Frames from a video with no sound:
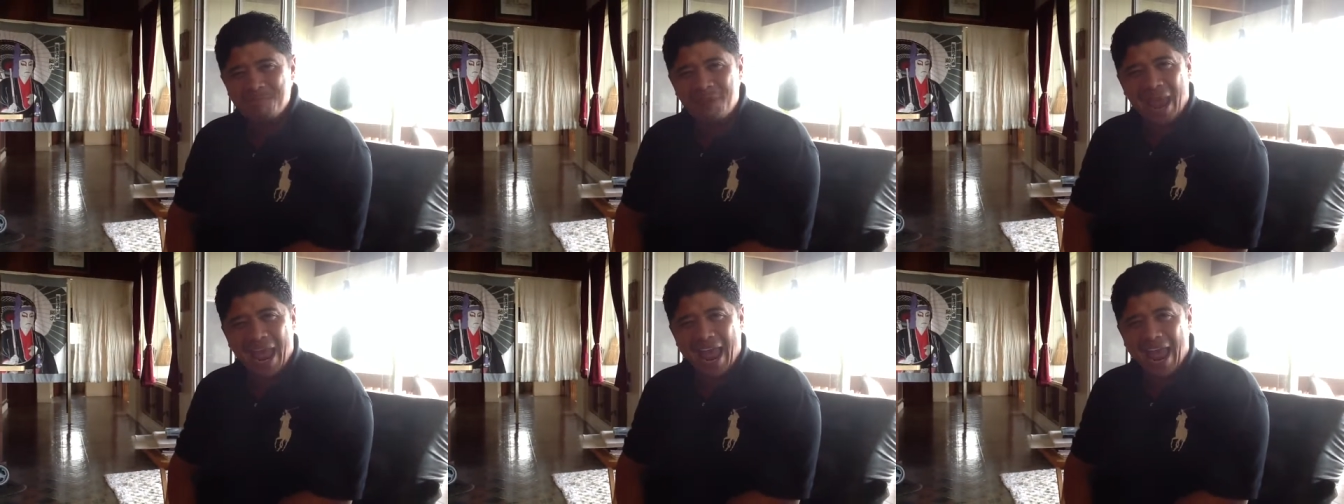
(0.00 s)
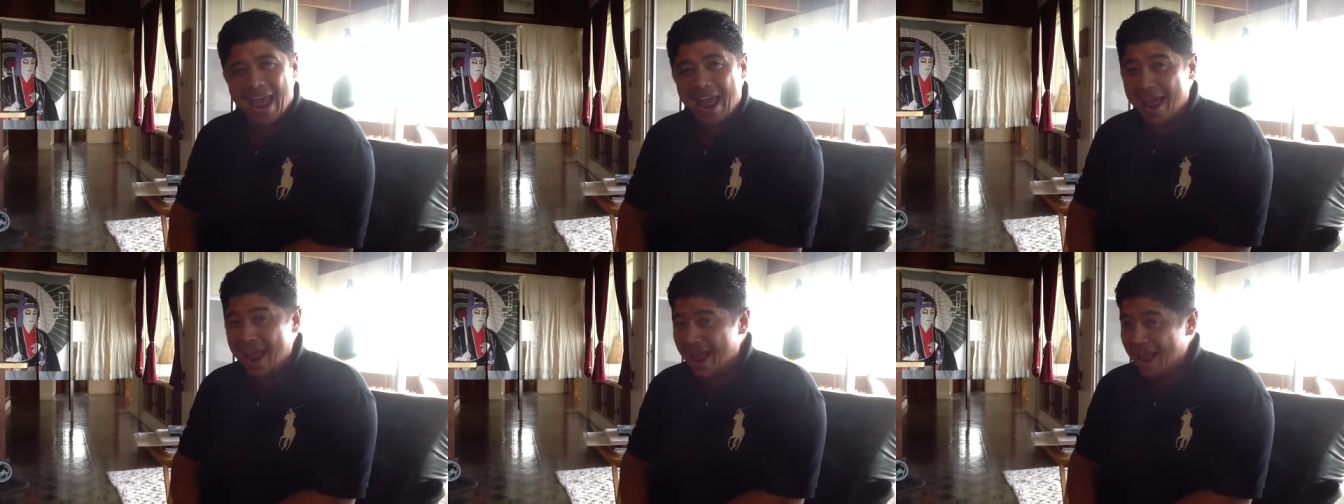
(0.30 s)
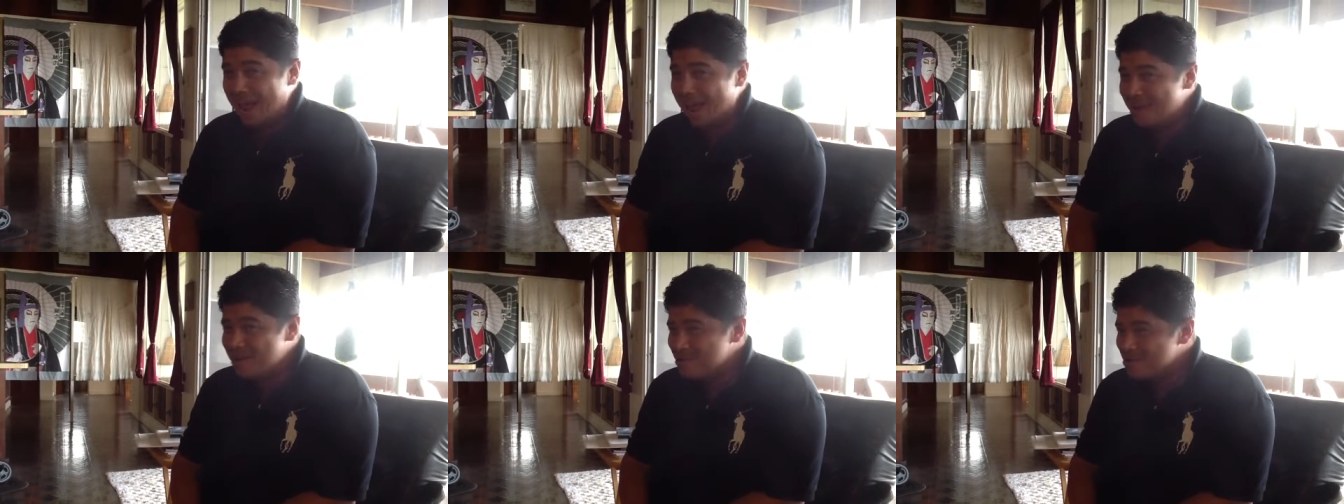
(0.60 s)

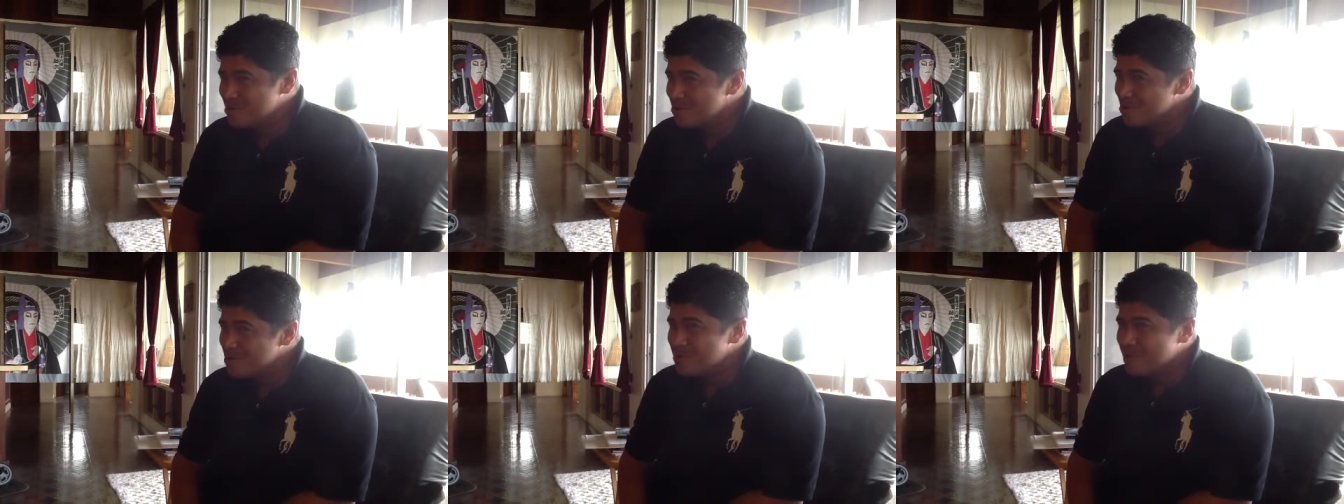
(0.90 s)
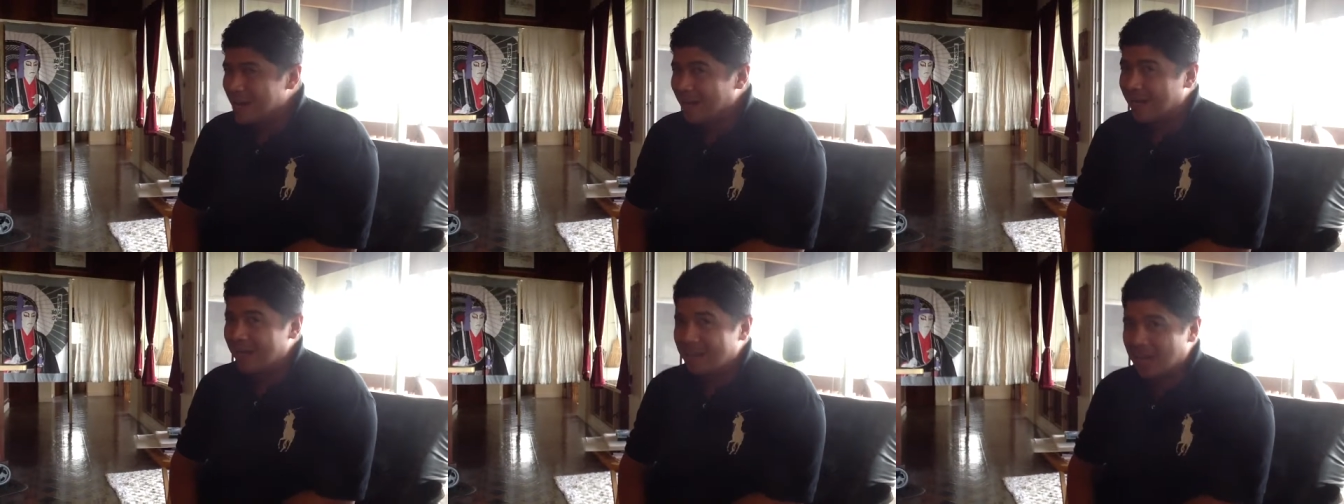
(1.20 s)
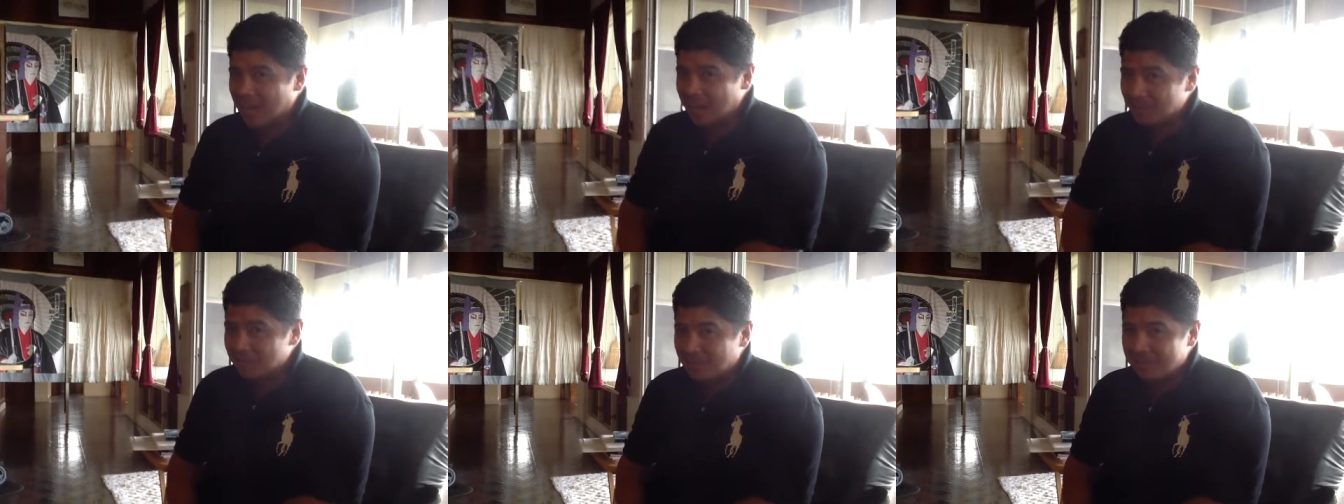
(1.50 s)
man. A
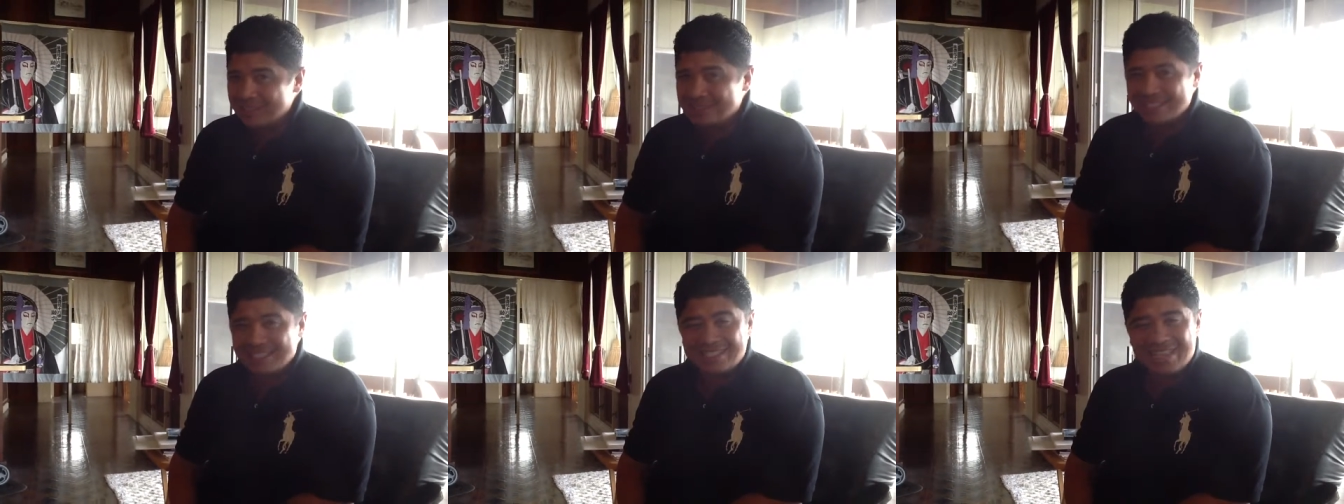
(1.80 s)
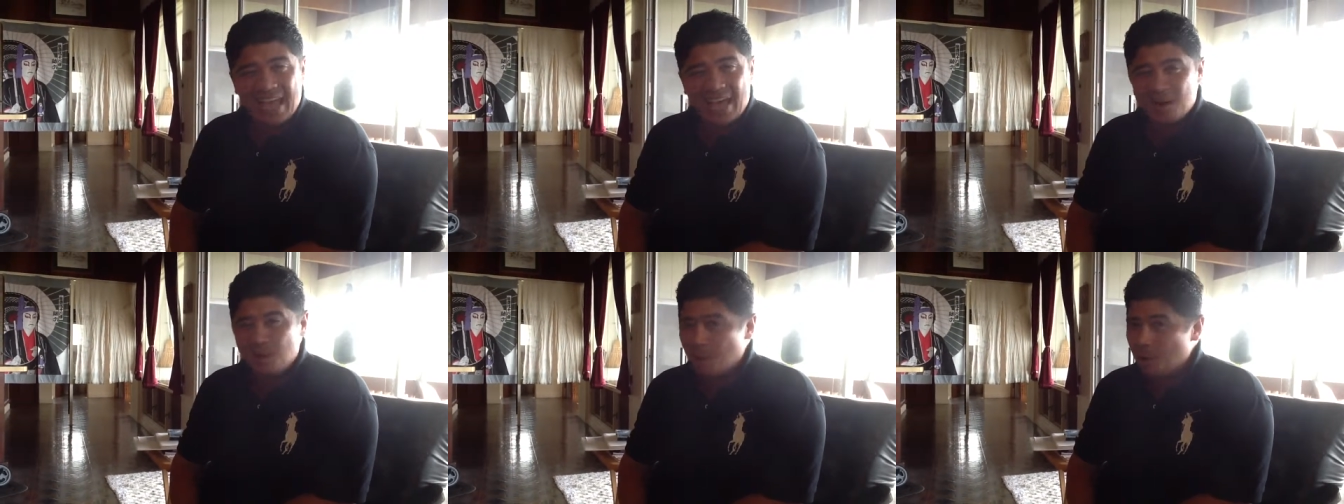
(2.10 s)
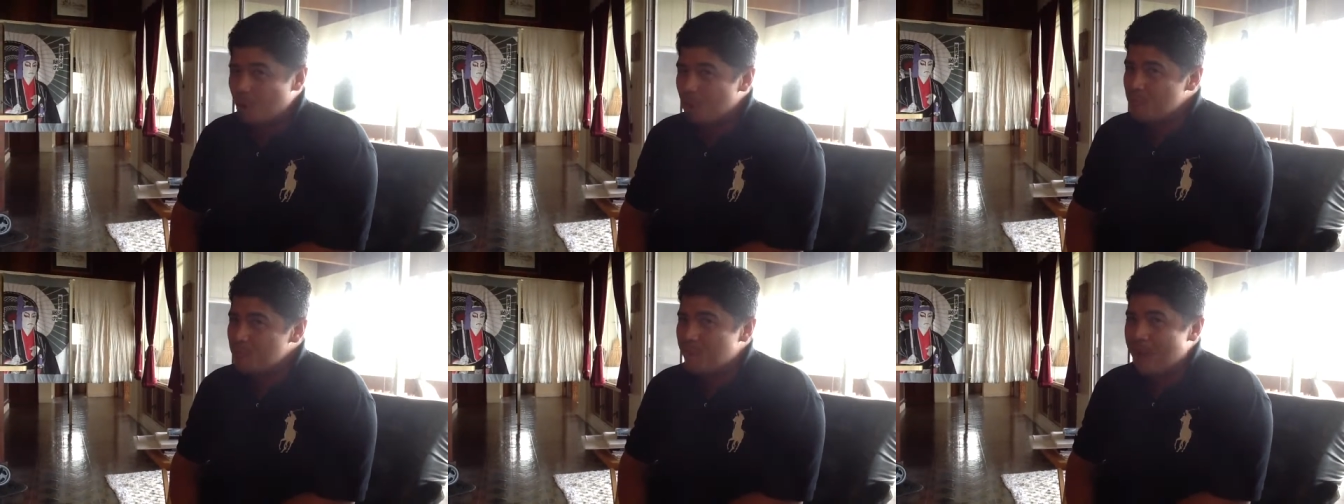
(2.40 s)
lot of us is that
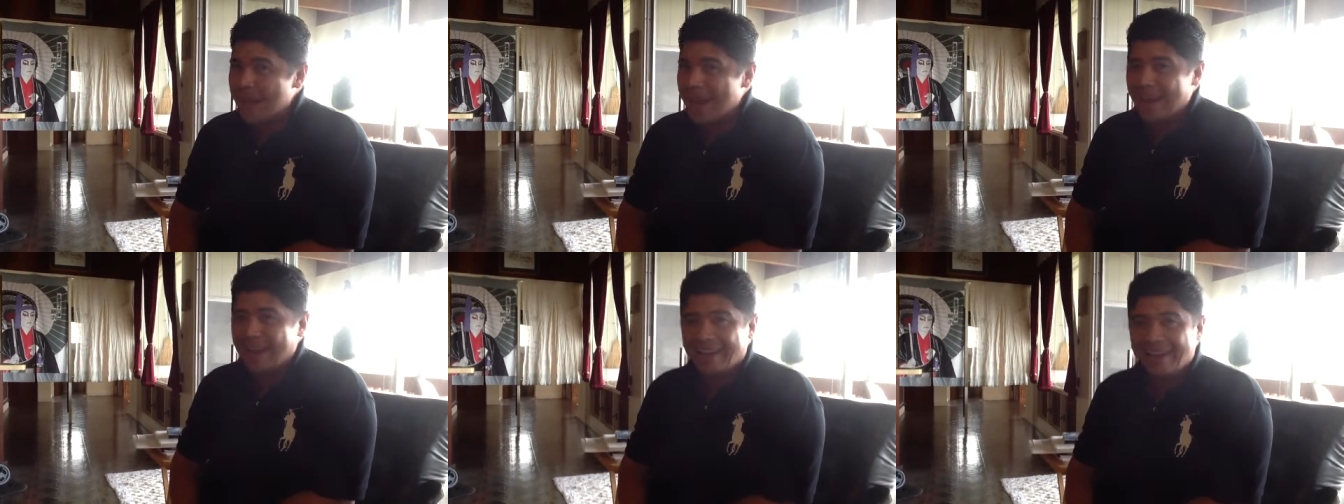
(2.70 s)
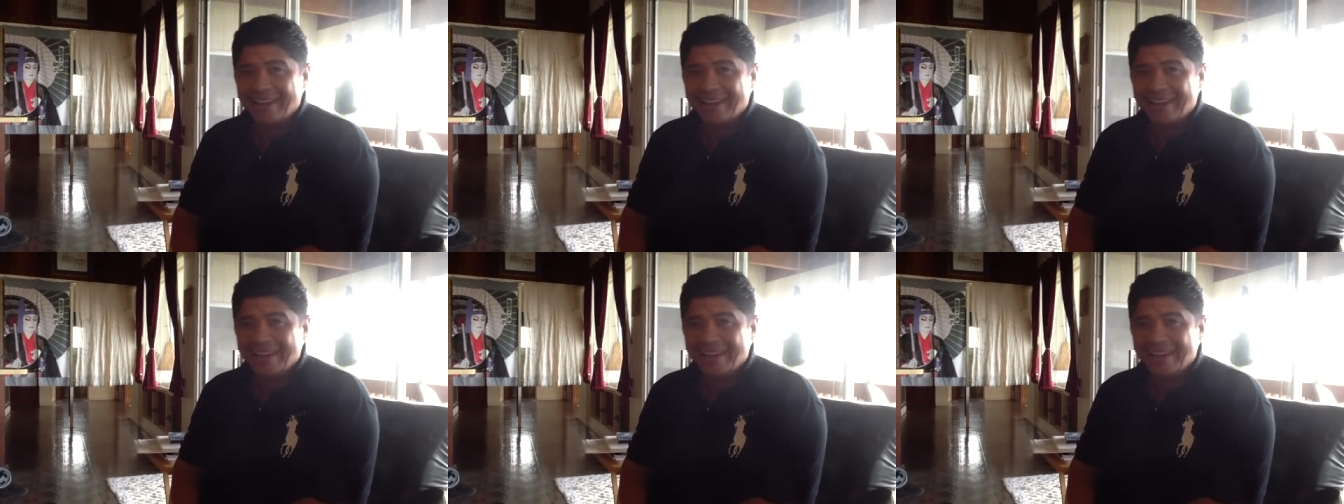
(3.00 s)
old man.